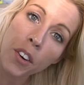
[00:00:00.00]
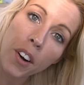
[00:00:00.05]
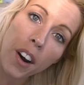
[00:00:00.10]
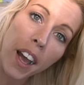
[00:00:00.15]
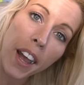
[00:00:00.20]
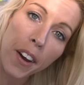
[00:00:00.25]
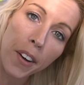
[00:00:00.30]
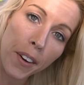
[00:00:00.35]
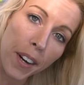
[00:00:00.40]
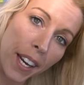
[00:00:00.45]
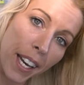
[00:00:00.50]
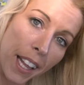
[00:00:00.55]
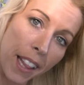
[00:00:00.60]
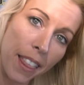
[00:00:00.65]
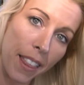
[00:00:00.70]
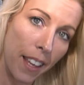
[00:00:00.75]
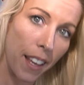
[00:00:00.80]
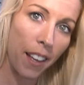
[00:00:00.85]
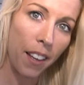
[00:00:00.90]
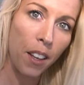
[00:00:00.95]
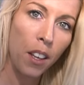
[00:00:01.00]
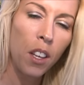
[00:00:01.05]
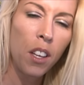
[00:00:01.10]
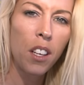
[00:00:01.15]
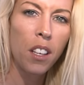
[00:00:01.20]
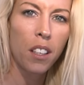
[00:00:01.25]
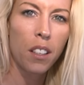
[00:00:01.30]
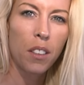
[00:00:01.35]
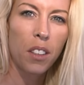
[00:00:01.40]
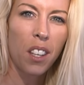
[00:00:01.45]
cry or anything.
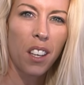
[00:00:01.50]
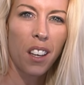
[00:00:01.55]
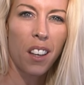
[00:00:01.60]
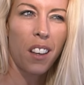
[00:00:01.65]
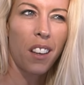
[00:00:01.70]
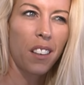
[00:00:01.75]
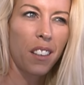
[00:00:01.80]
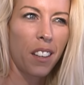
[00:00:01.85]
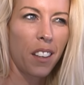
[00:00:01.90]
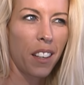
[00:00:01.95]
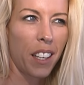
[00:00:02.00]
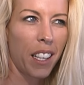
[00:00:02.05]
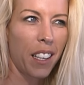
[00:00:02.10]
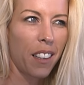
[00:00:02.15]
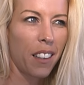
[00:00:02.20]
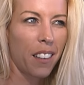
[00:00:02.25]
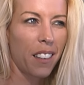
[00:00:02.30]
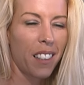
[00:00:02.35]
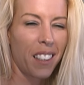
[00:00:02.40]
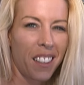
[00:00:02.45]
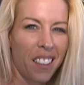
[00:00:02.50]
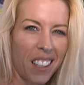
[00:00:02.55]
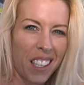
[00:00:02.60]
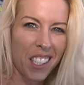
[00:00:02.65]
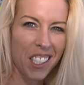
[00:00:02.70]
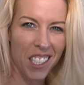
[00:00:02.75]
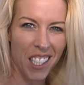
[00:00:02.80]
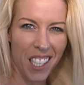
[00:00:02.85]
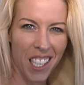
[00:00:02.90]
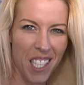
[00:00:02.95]
But, you know, like, I look
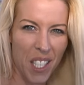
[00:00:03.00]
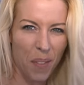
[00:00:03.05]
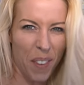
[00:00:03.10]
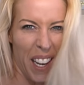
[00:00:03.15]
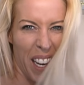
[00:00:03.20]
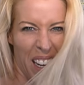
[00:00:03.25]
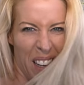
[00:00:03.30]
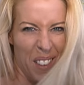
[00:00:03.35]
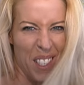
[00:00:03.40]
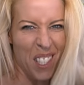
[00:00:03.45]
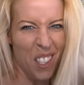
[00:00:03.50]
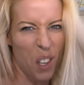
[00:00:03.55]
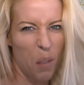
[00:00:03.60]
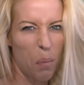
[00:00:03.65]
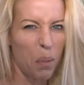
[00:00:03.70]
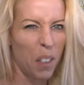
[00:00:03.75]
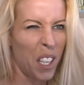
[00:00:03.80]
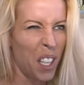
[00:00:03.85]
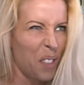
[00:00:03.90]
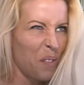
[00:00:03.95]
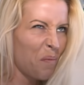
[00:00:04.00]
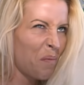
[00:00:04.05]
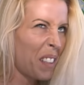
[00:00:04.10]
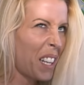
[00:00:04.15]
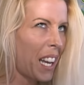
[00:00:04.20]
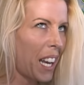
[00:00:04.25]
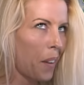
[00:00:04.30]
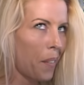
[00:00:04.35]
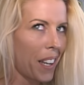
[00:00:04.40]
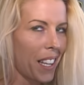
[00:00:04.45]
like because my hair was all put up. But
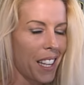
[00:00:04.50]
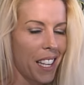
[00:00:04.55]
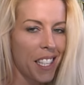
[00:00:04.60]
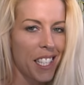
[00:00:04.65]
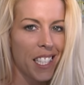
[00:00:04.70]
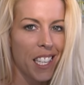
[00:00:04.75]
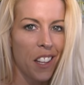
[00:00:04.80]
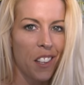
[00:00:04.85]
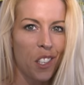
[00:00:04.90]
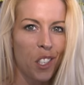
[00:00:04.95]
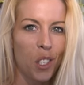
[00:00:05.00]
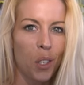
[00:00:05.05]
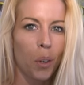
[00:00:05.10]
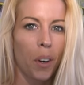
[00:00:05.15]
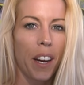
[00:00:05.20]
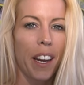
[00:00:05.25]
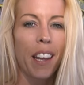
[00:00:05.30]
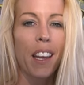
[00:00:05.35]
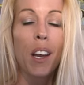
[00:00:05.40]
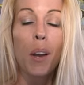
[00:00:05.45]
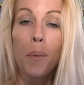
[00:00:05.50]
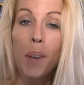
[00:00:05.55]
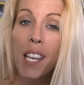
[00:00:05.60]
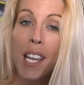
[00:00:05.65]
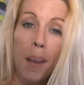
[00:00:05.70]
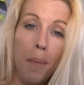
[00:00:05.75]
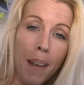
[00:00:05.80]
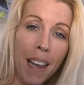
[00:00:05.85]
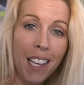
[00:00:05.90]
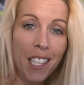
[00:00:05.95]
anyway, that's another story. We
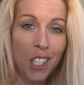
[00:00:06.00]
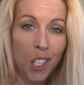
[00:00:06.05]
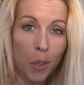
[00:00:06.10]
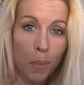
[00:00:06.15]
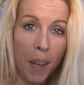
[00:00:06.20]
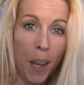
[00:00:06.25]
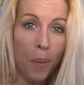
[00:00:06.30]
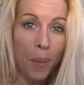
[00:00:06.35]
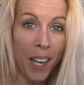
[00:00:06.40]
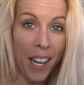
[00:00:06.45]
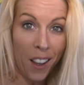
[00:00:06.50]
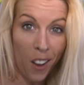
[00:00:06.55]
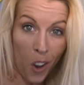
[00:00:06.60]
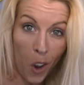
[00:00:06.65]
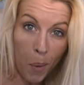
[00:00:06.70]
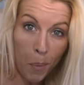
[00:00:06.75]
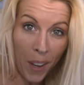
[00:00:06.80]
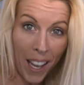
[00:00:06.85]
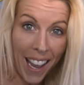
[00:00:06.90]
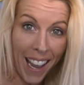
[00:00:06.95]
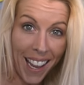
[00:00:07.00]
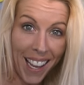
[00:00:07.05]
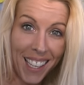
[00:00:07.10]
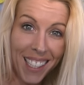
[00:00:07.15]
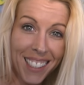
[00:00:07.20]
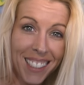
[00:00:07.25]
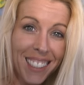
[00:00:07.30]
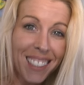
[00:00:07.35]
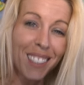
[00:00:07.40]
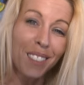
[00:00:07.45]
can when I go home,
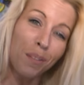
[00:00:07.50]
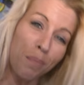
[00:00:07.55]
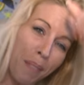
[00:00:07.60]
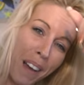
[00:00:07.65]
okay?